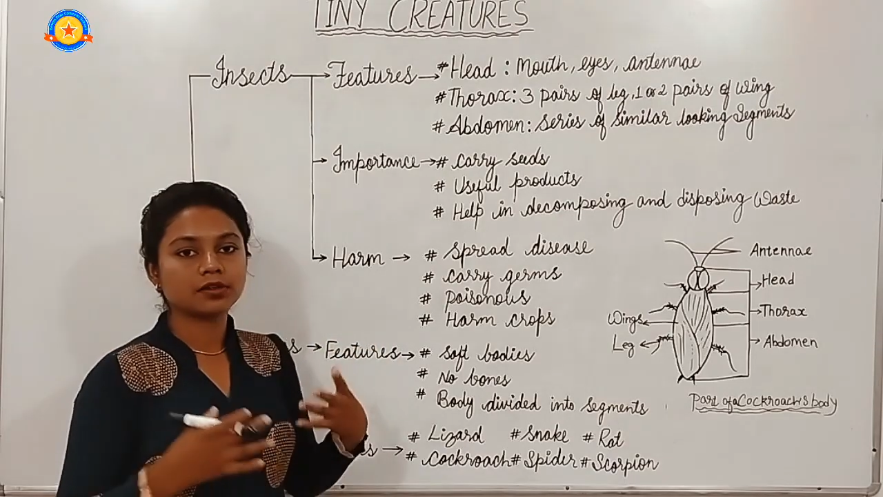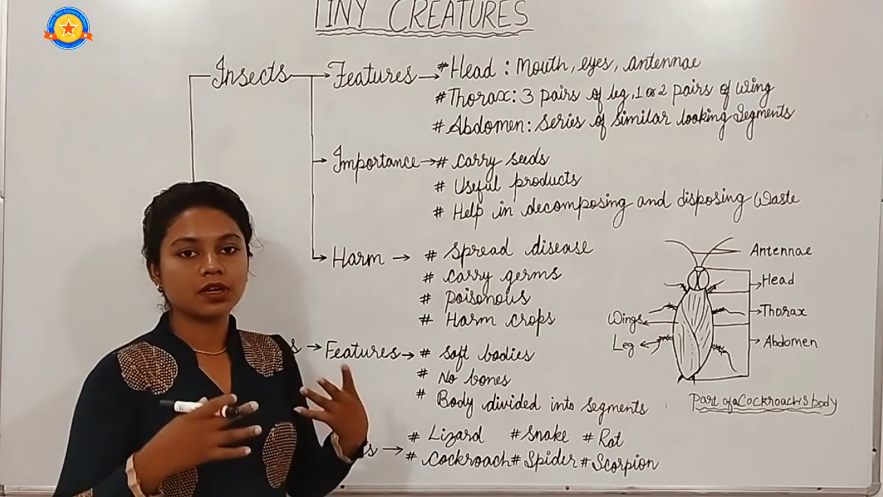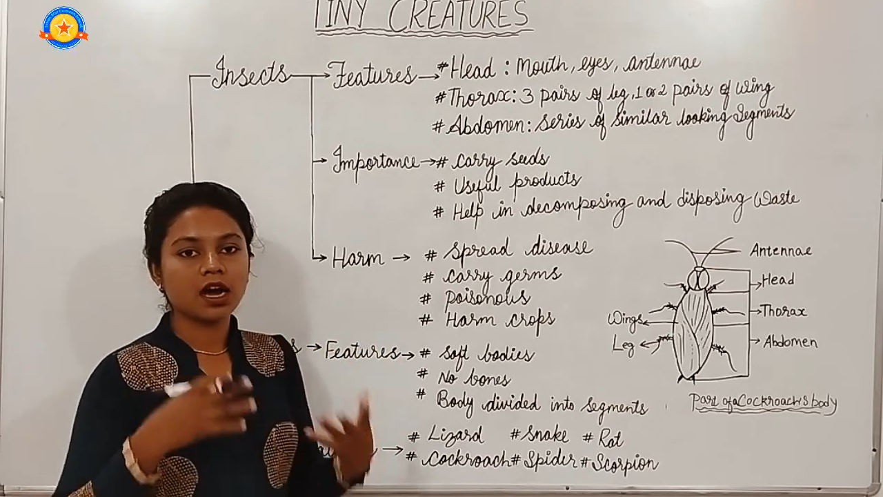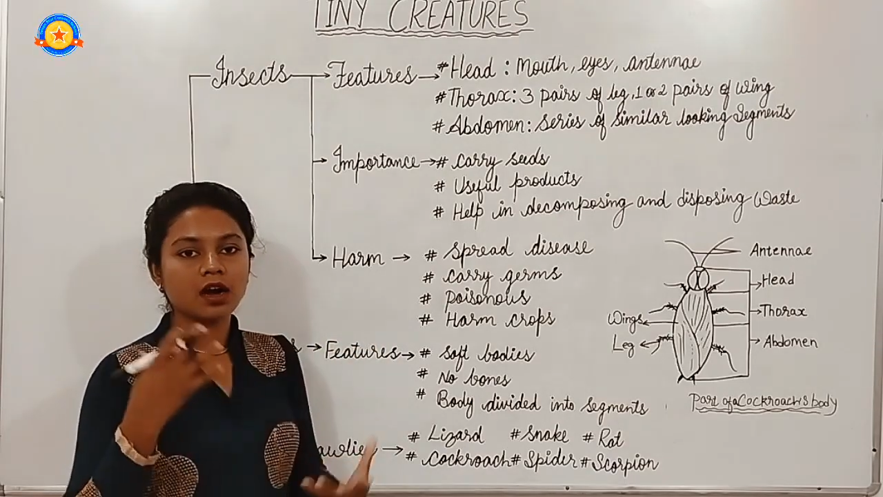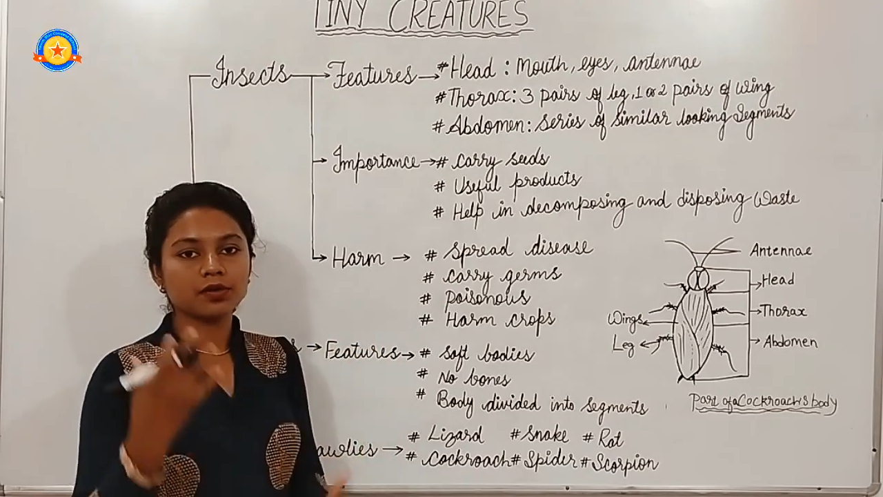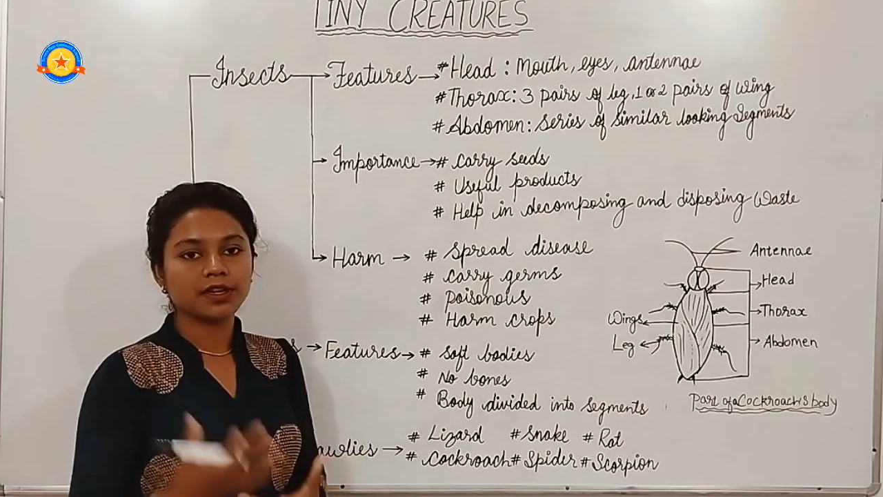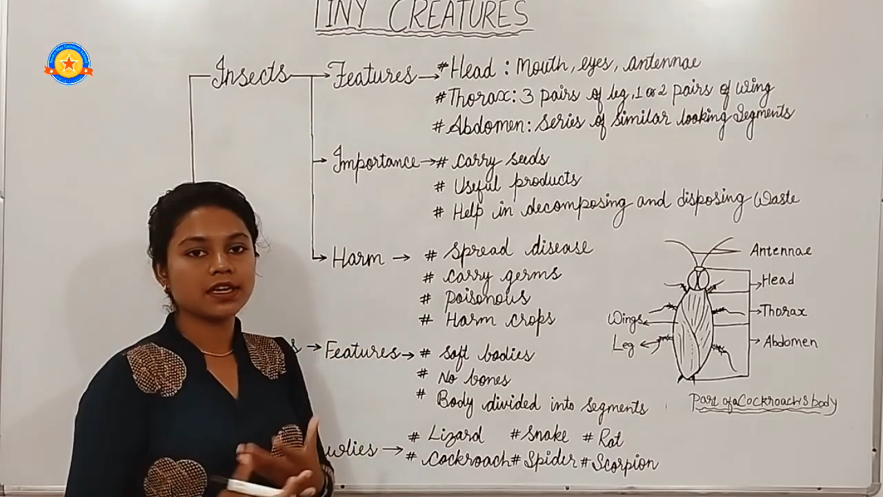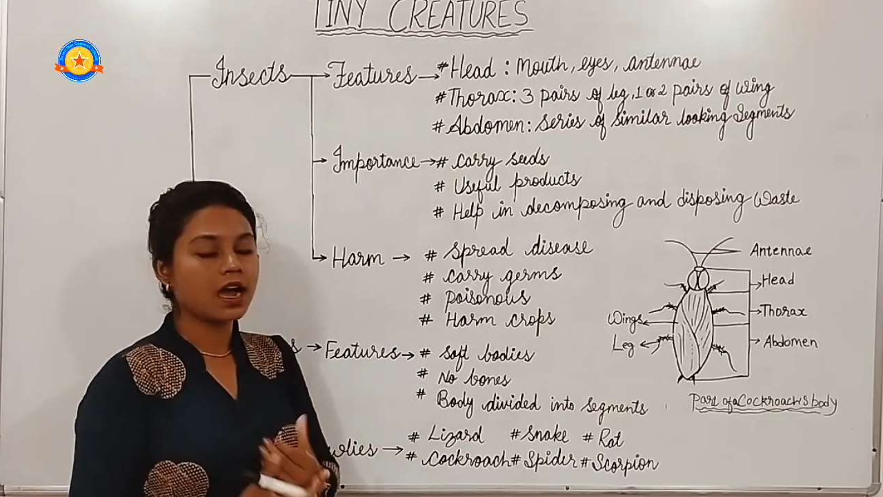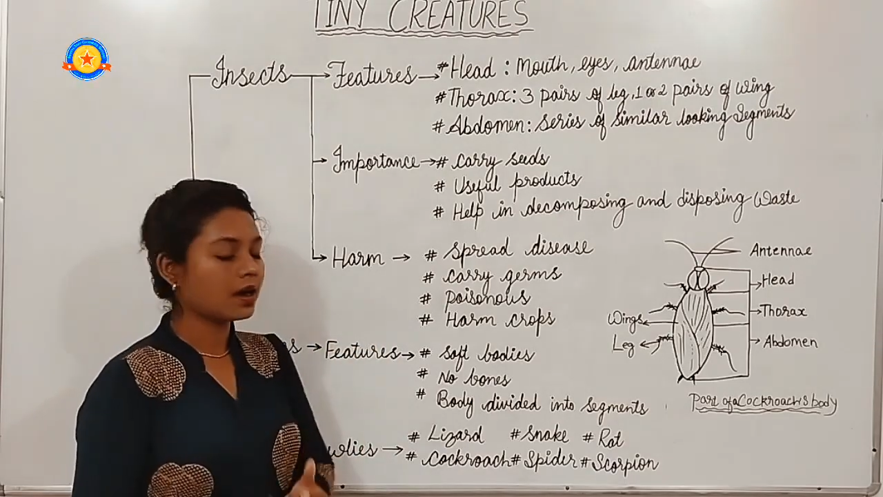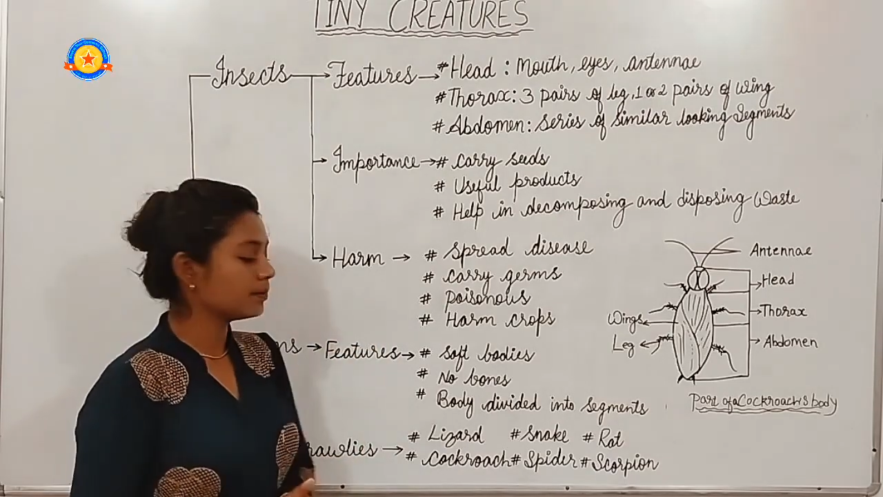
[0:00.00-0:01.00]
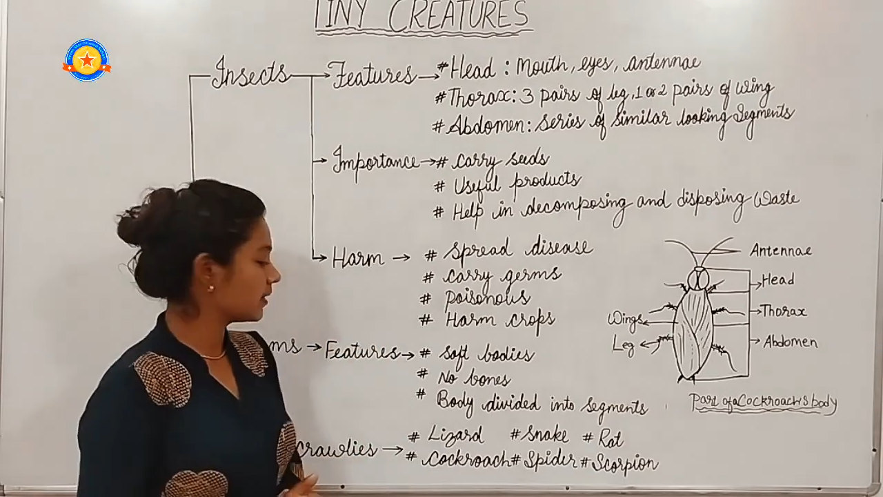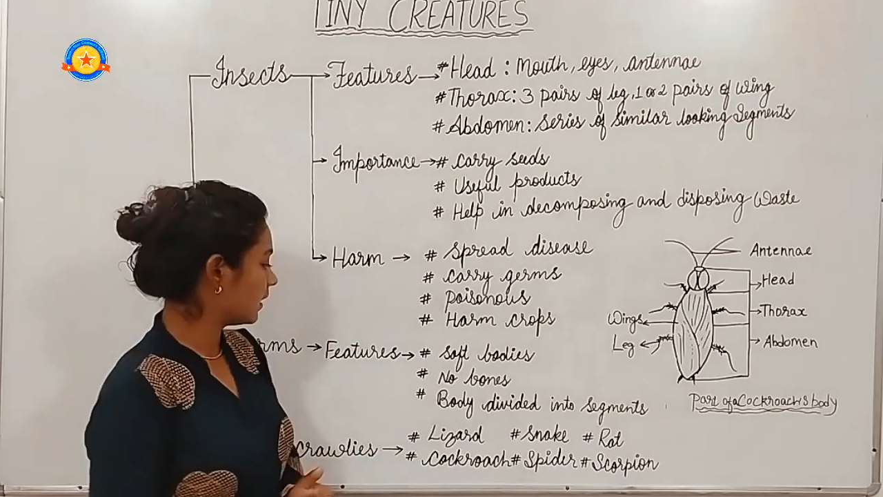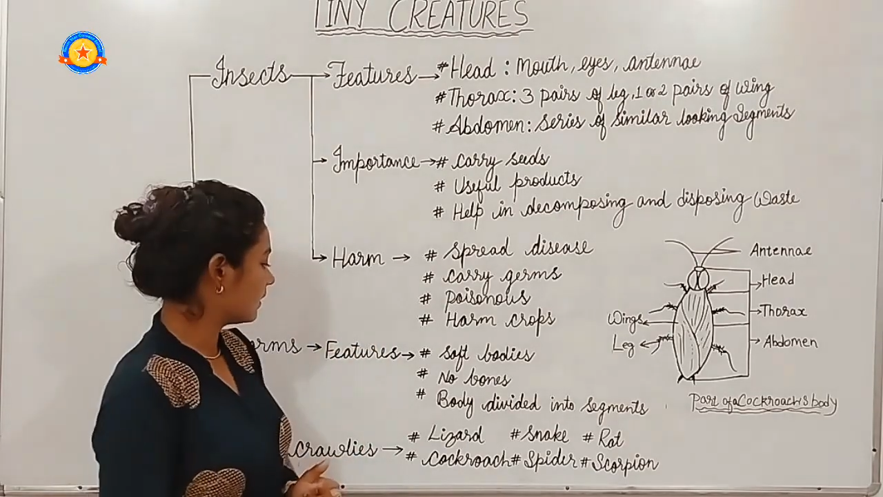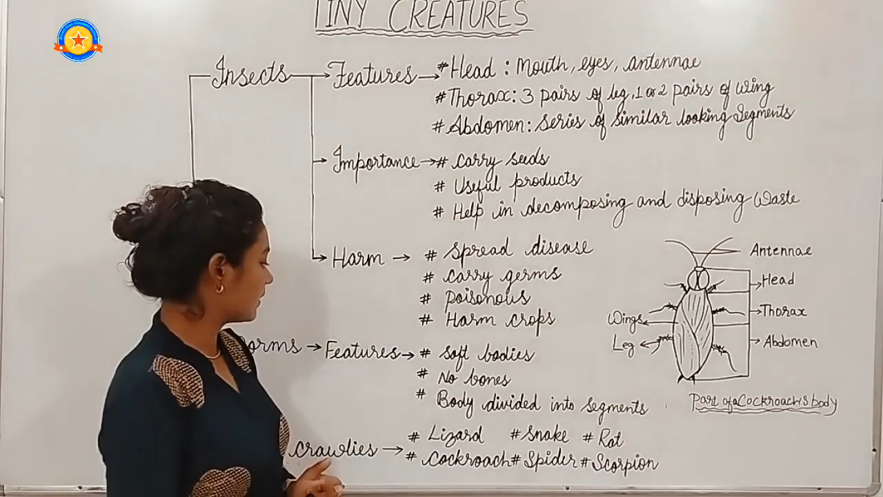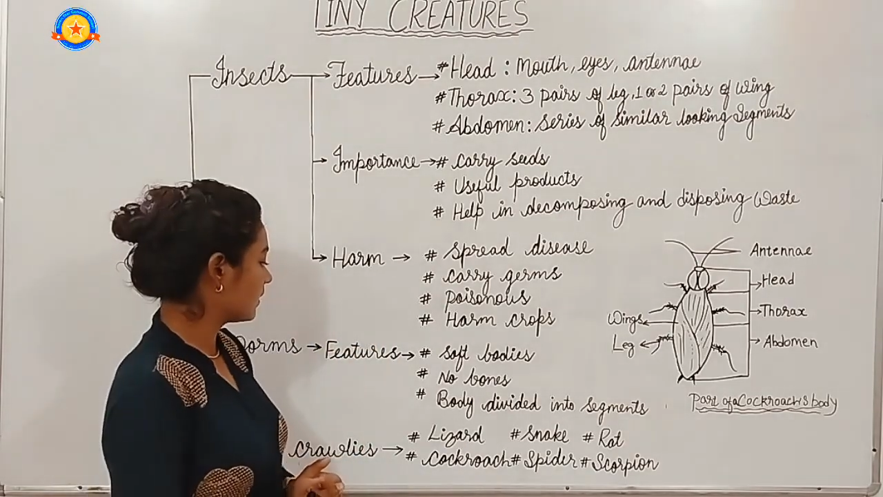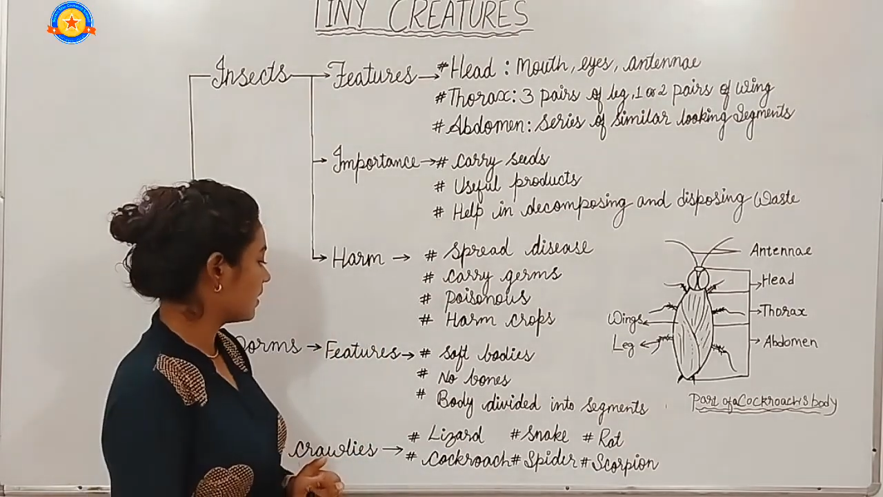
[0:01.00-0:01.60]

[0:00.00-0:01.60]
how it harms us.